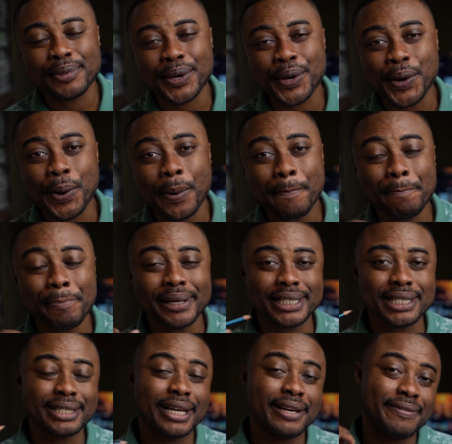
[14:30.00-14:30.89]

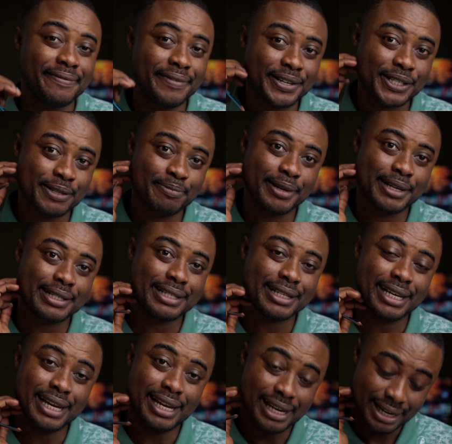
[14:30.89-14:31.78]
competitor
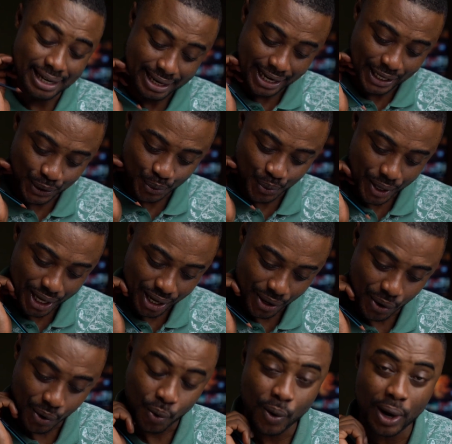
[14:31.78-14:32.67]
investment in network
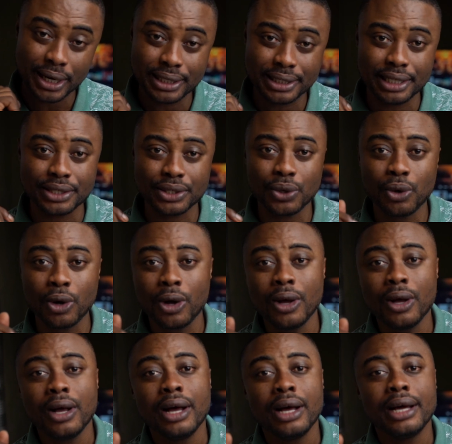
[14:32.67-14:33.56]
quality. So
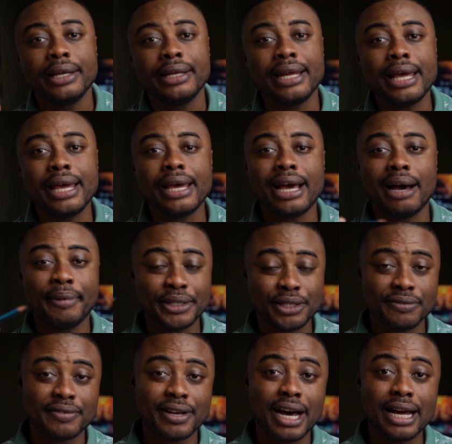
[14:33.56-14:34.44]
the government
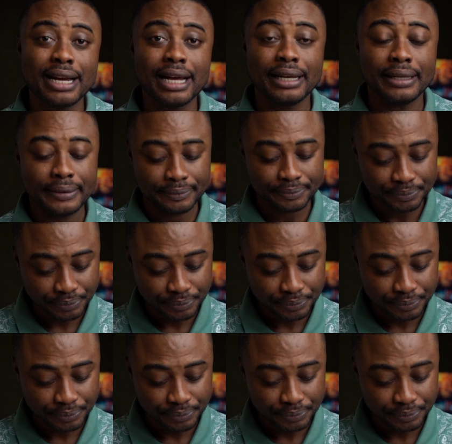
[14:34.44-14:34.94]
of Ghana,